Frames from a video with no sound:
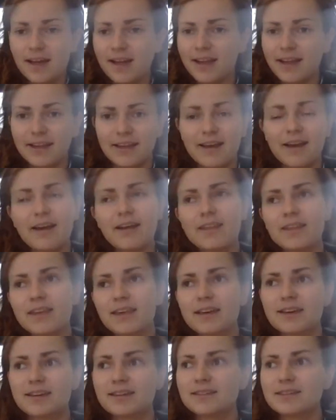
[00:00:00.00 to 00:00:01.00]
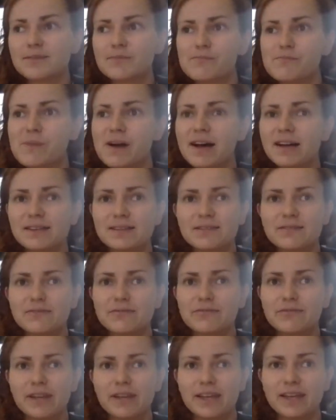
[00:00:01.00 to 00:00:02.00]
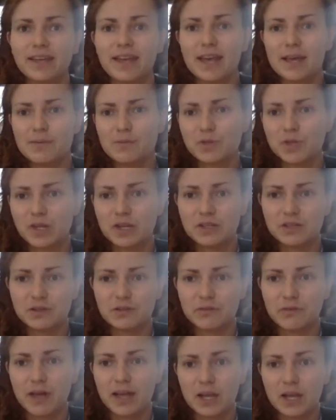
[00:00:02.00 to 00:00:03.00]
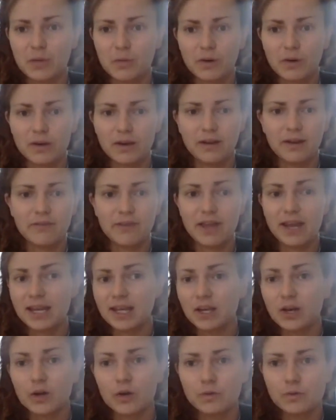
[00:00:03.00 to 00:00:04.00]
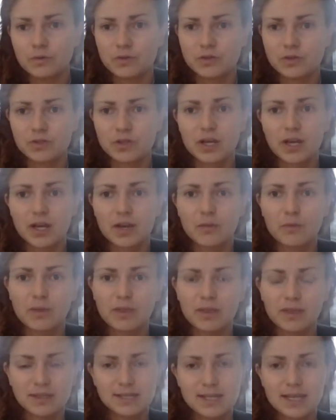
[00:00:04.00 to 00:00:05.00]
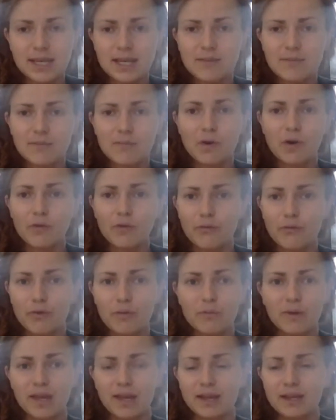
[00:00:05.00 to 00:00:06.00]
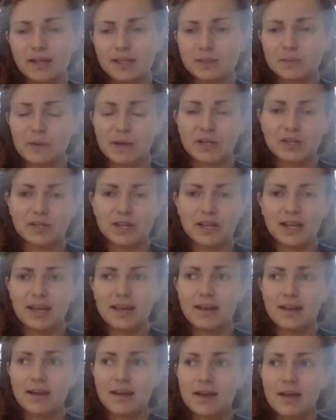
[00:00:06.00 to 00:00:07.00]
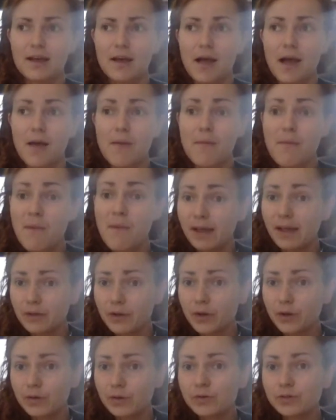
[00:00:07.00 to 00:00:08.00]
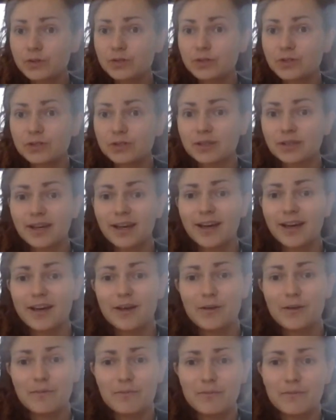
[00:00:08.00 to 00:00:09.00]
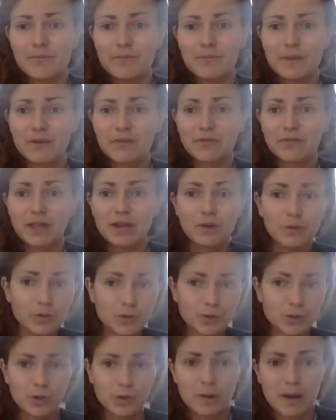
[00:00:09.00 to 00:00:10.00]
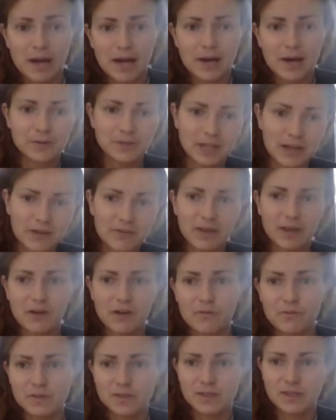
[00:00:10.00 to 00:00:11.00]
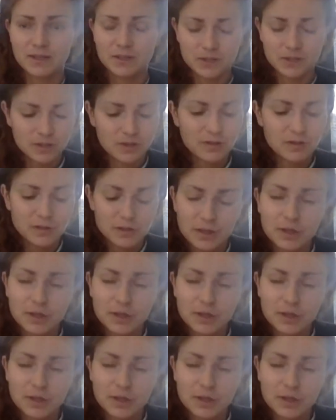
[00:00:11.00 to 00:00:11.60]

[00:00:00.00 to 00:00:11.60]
Like, I think it's a massive like game changer for anyone, for any coach with a team of women, especially a male coach, if they're not sure about how to have that conversation.